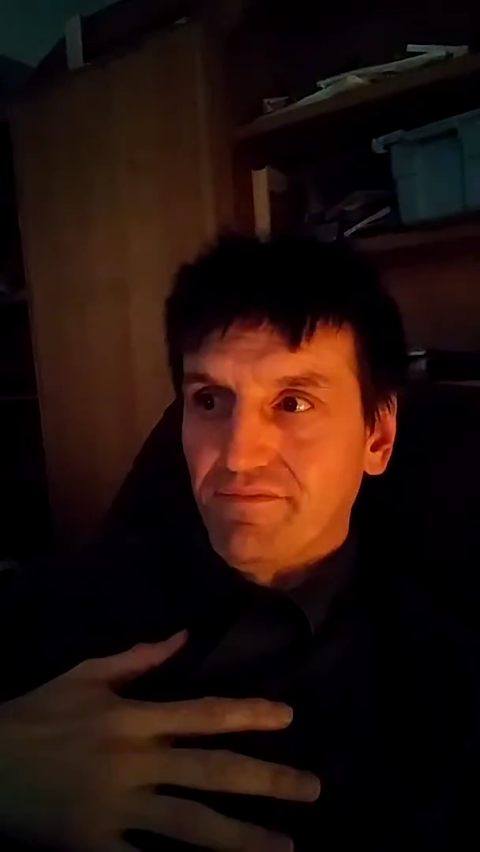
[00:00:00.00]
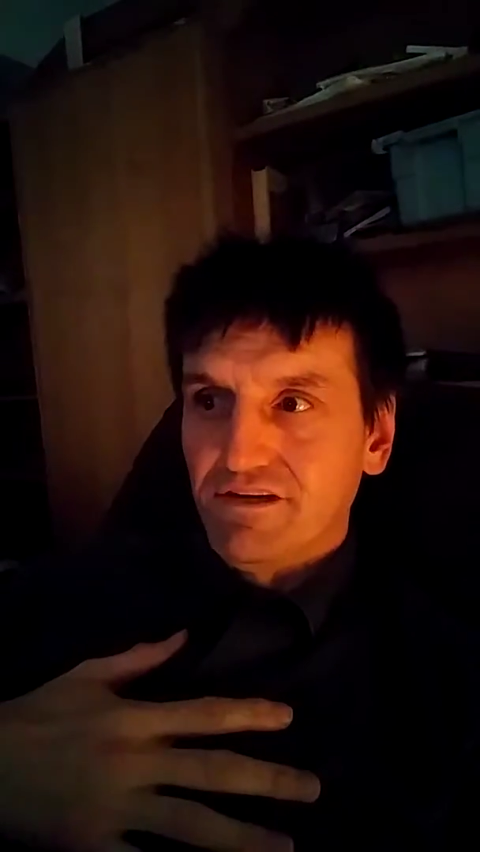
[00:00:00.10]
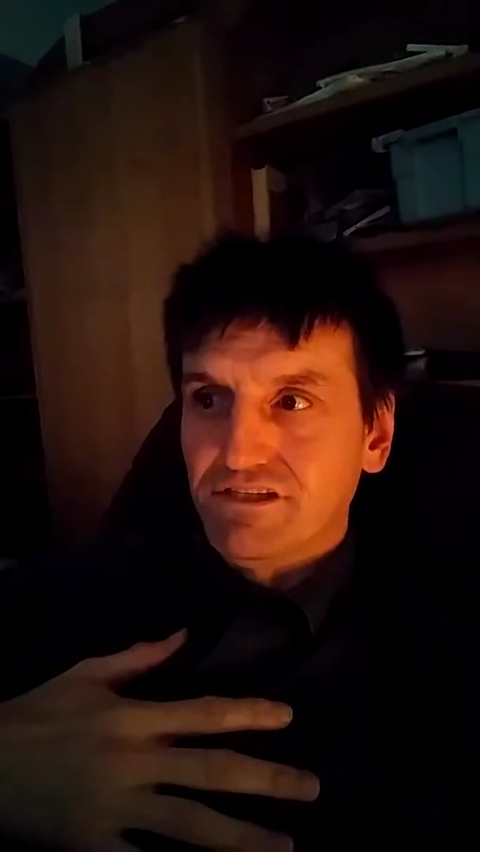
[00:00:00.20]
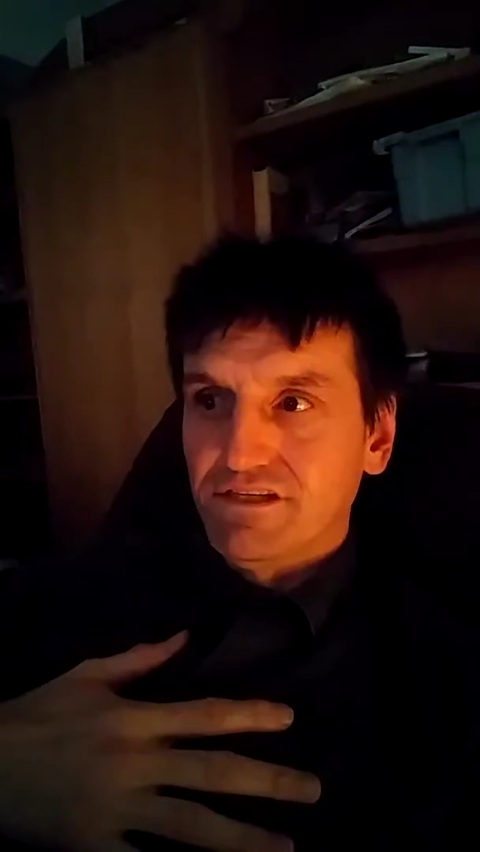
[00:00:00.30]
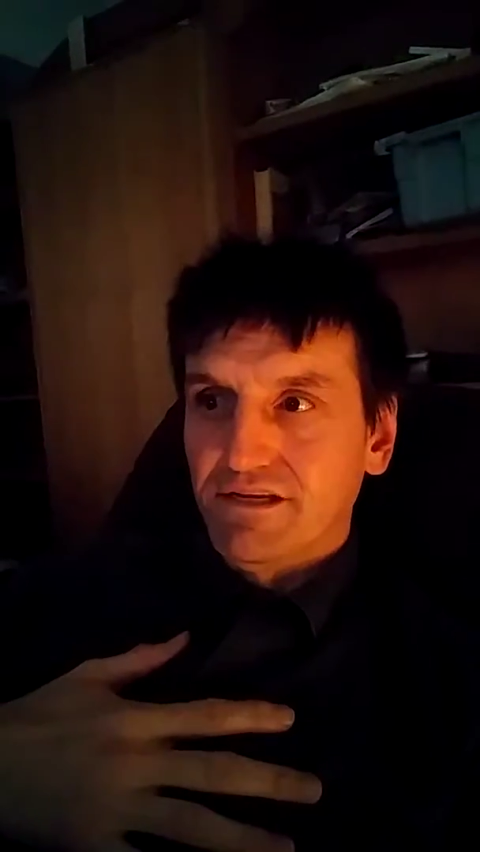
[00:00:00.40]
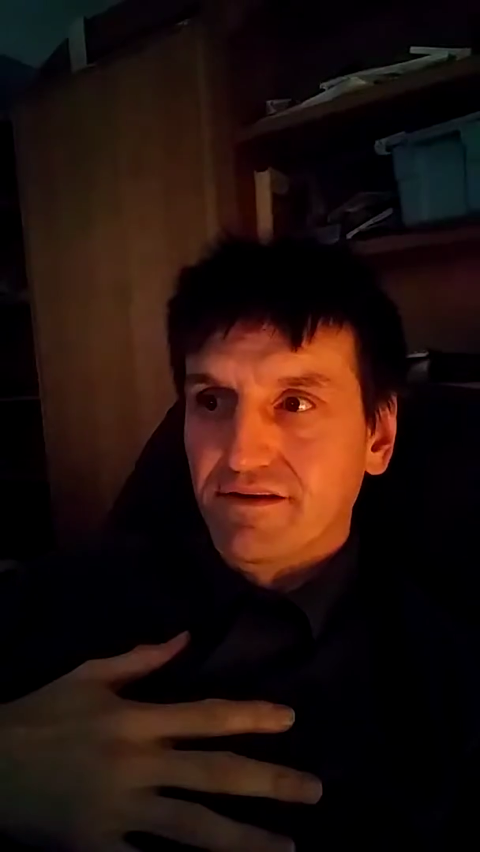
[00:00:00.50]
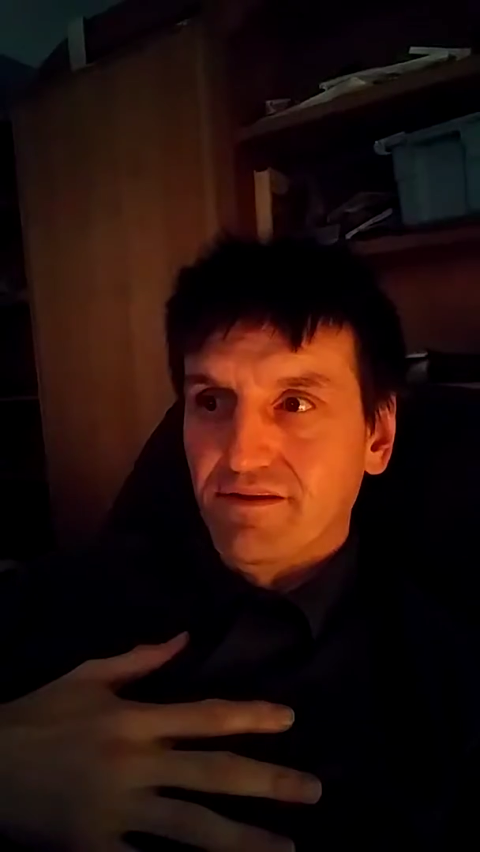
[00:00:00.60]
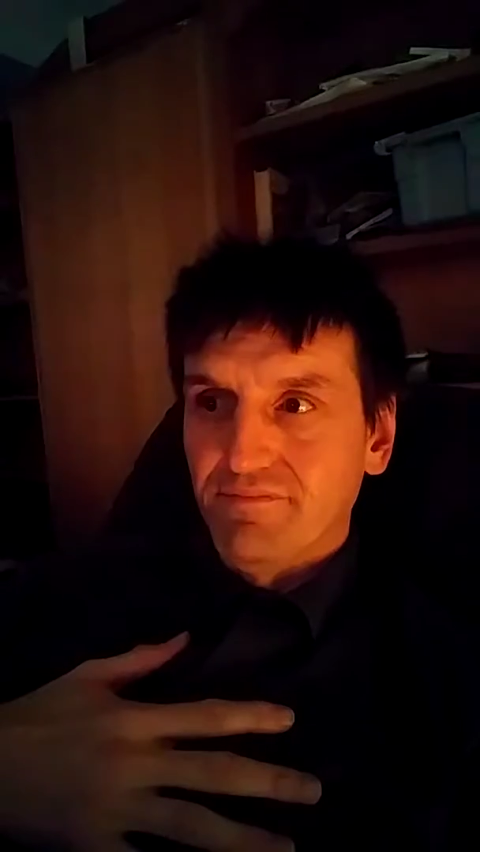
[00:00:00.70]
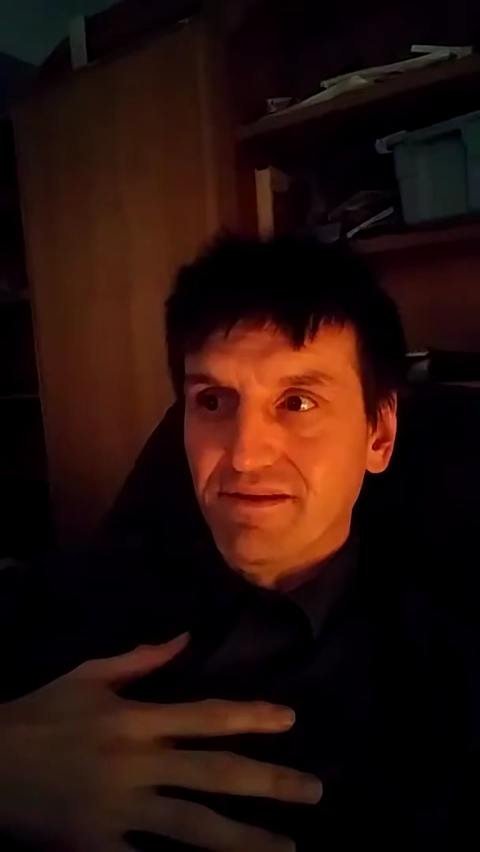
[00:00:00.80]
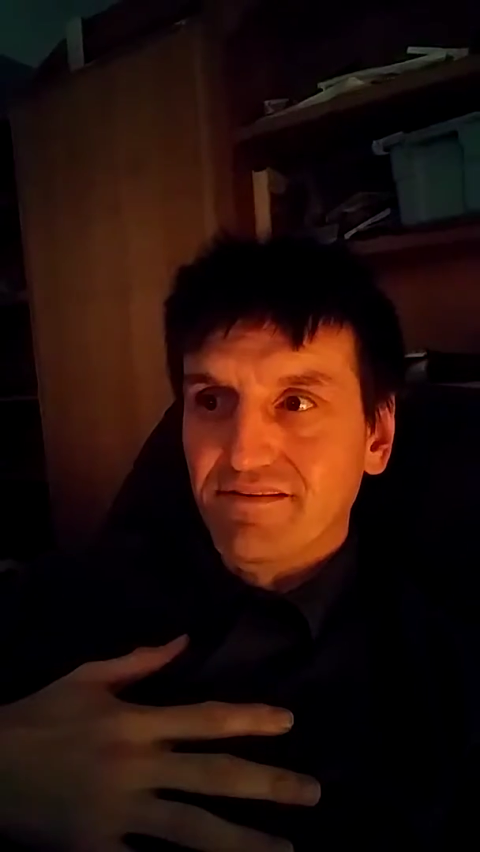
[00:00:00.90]
much in
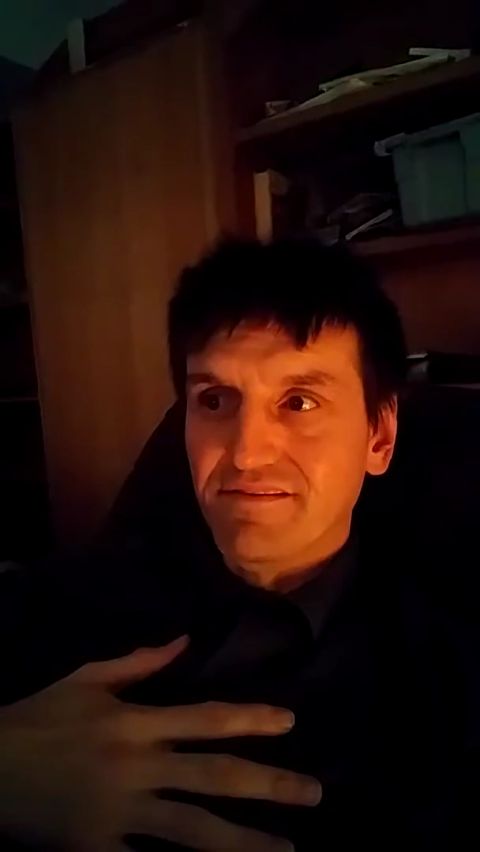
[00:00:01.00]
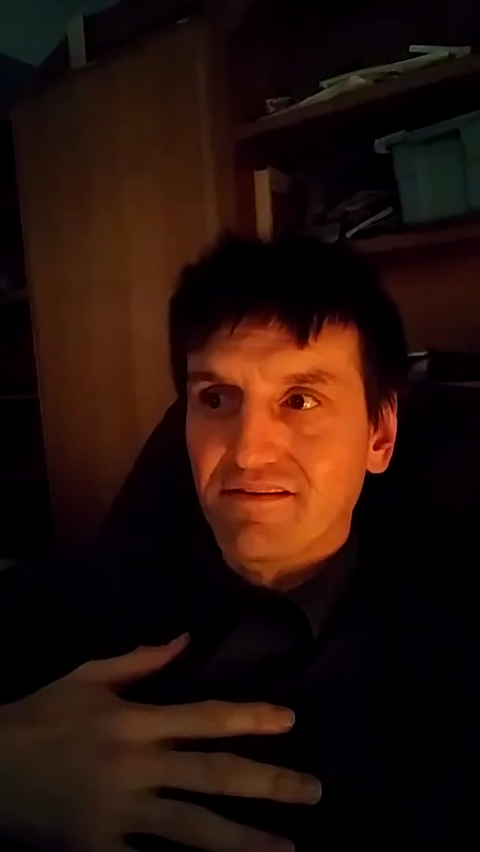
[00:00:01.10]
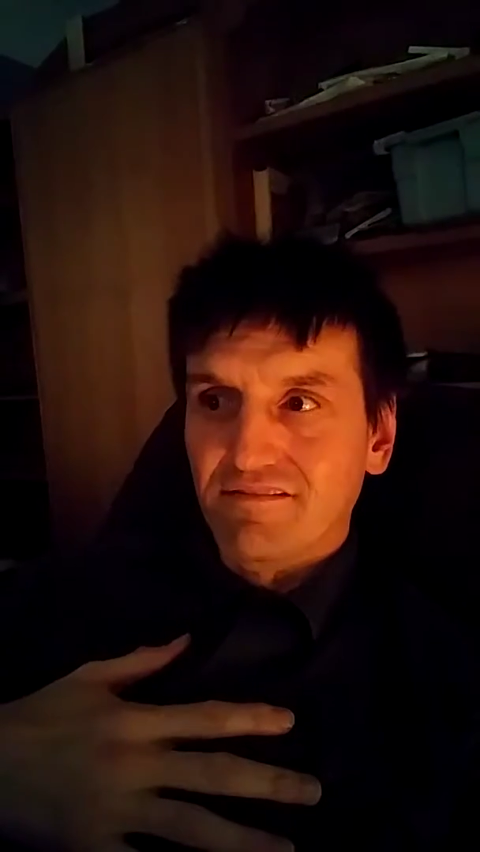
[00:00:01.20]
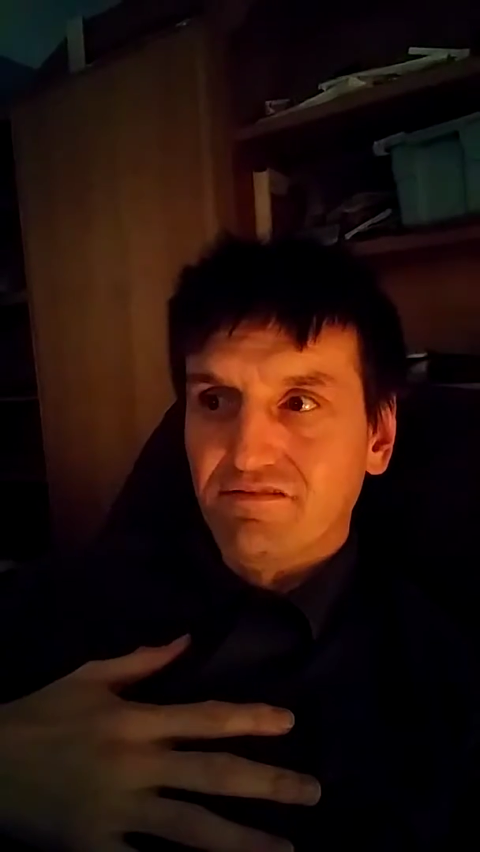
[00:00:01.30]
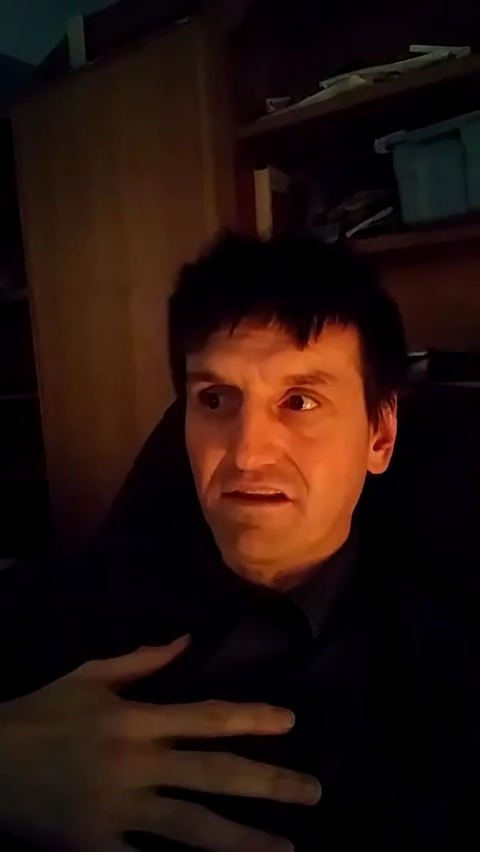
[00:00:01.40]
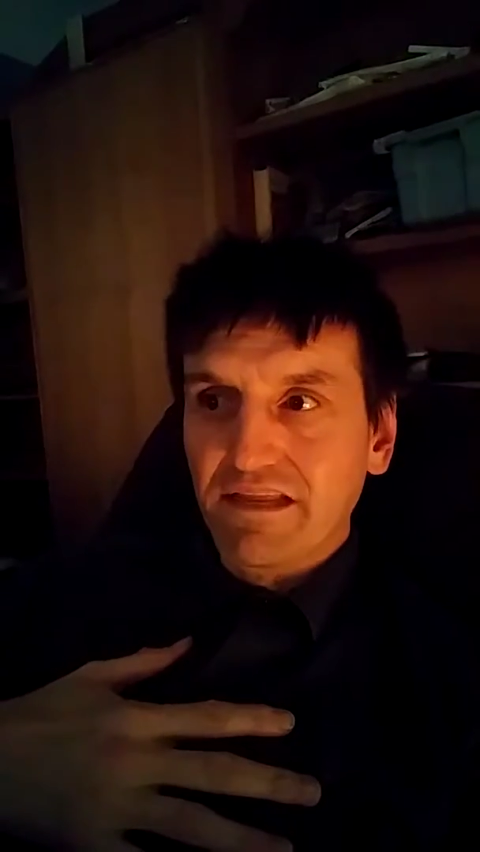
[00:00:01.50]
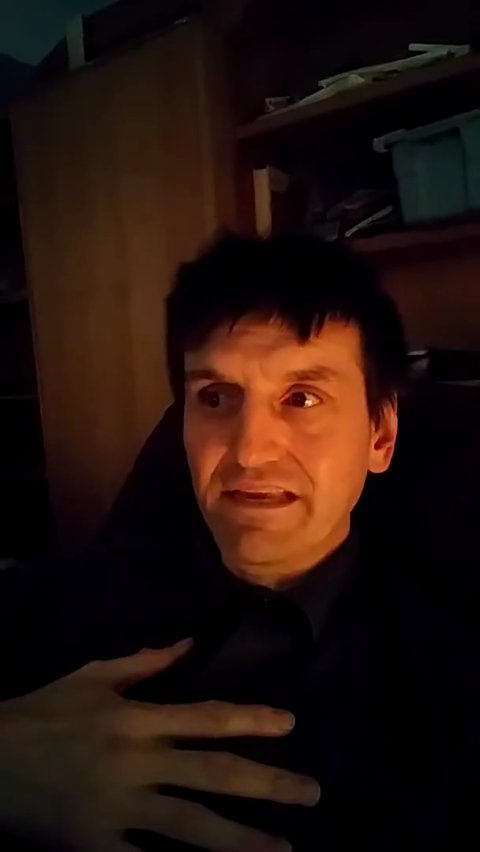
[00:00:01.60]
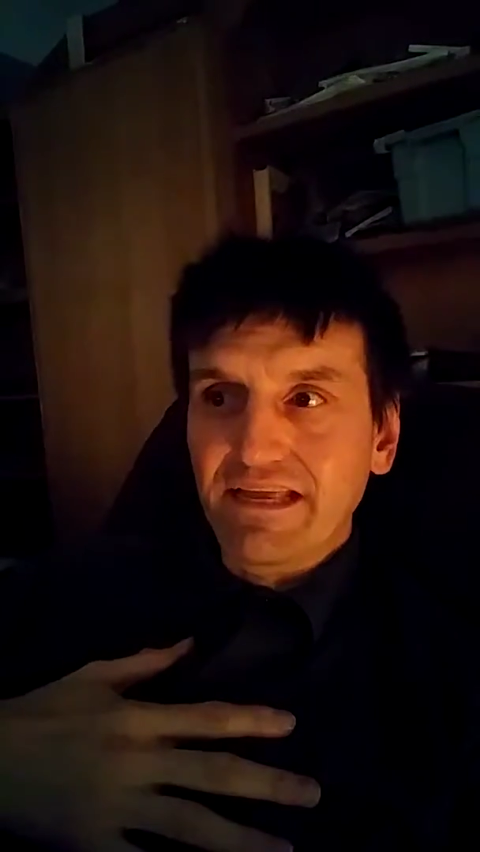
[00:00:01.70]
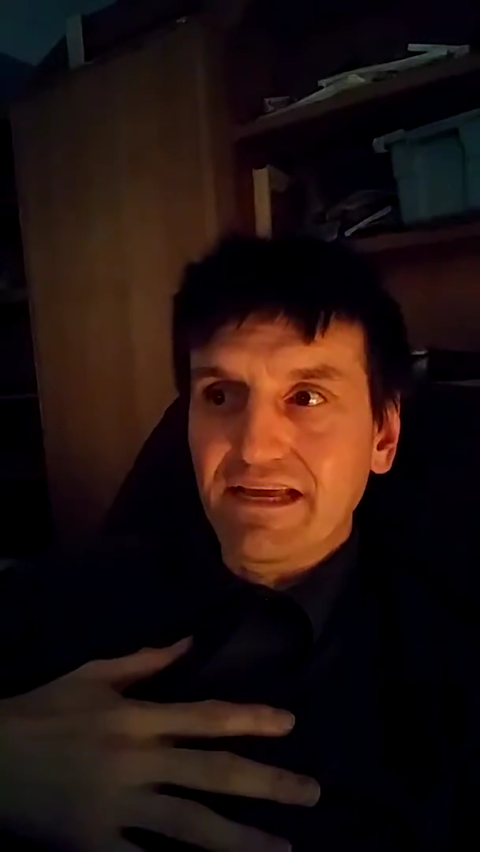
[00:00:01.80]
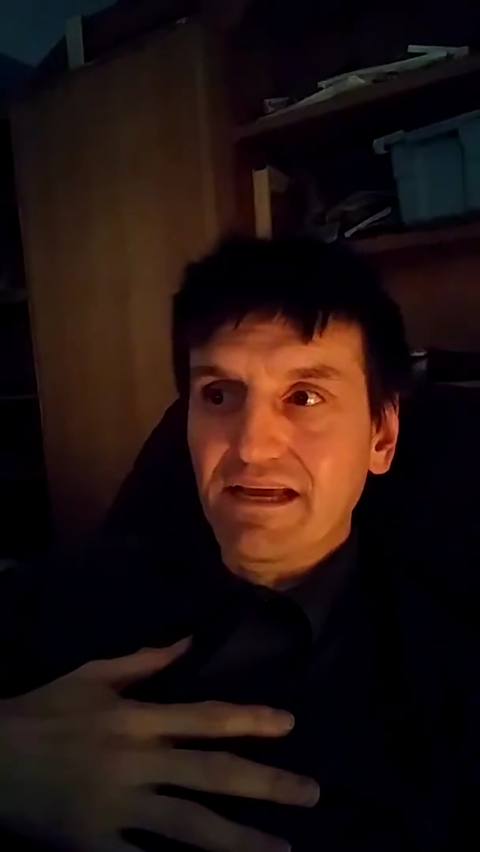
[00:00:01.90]
the business of
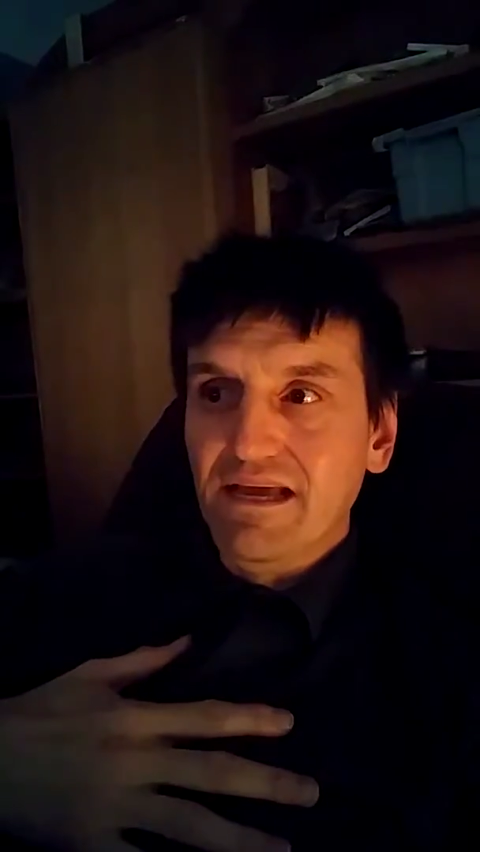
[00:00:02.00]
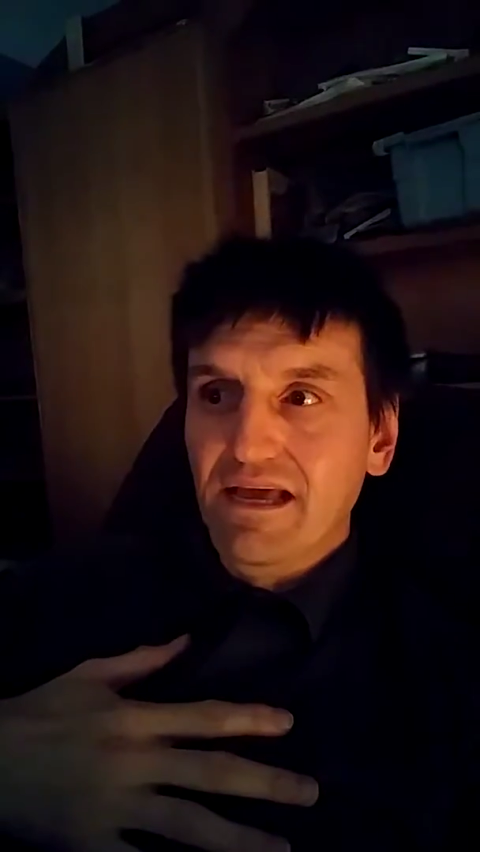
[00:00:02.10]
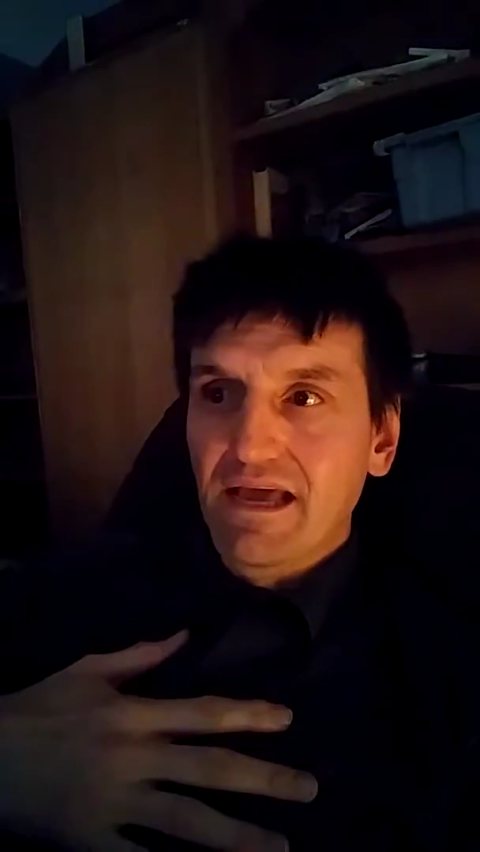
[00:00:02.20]
cleaning